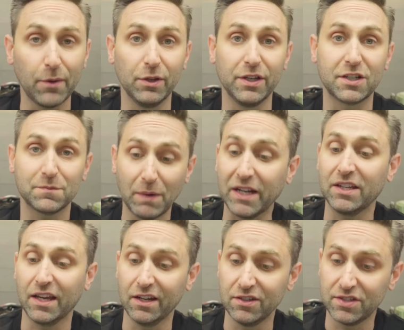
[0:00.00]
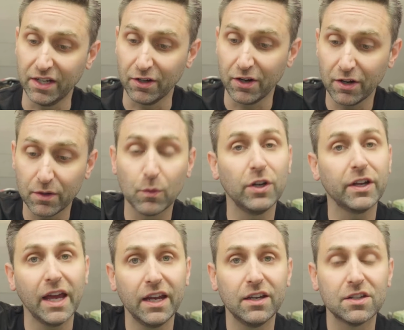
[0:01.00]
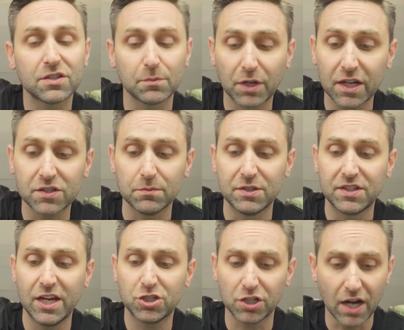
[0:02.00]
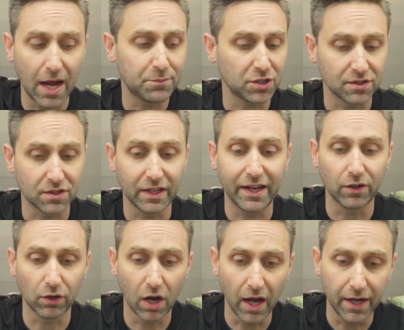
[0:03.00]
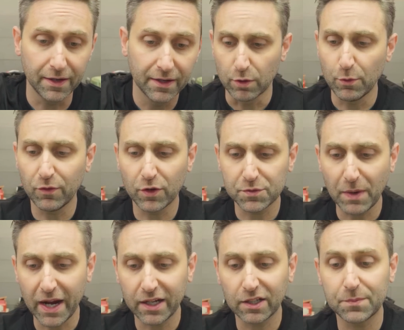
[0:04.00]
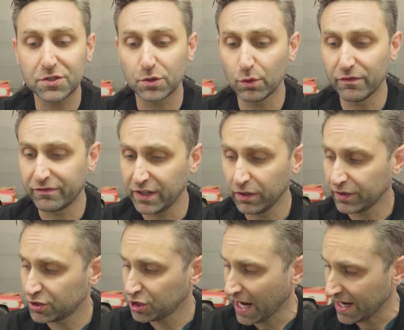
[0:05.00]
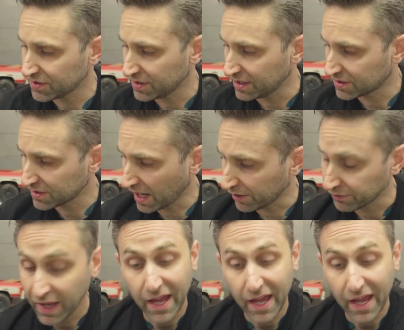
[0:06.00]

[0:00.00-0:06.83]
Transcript: Not really expecting an interior, and we'll get into some customization options later on. Remove those body clips to reveal the chassis itself.